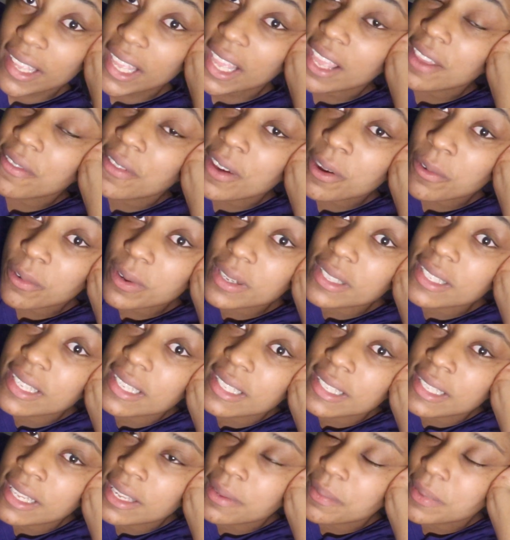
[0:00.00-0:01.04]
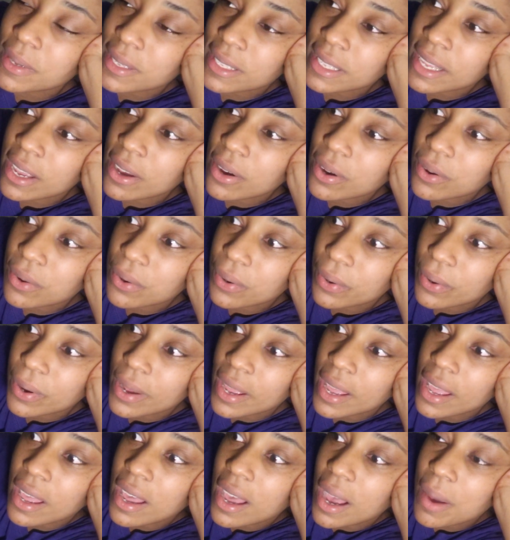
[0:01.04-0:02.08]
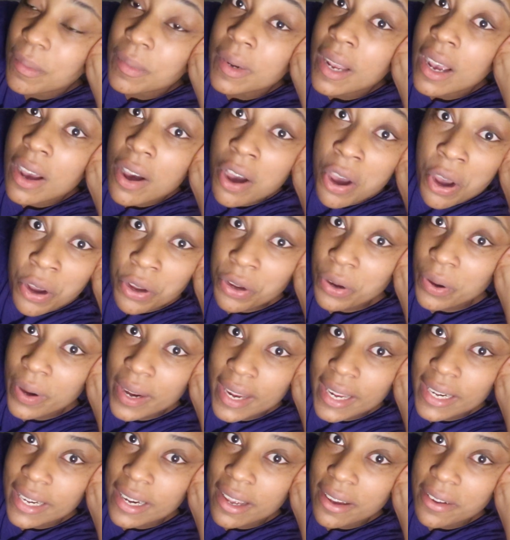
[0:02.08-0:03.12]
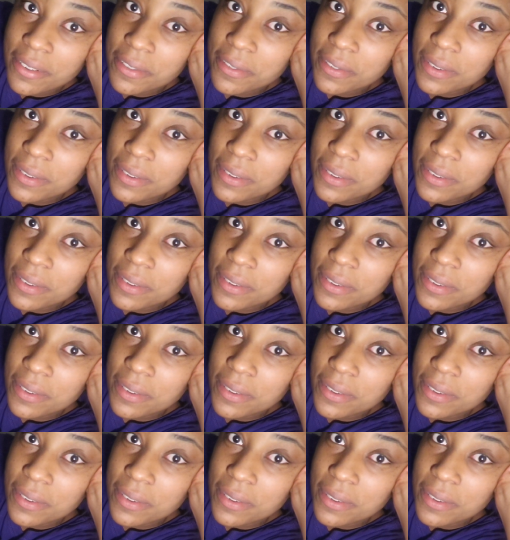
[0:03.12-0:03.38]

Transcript: if I went to sleep. It's like, oh, I'm not hungry enough.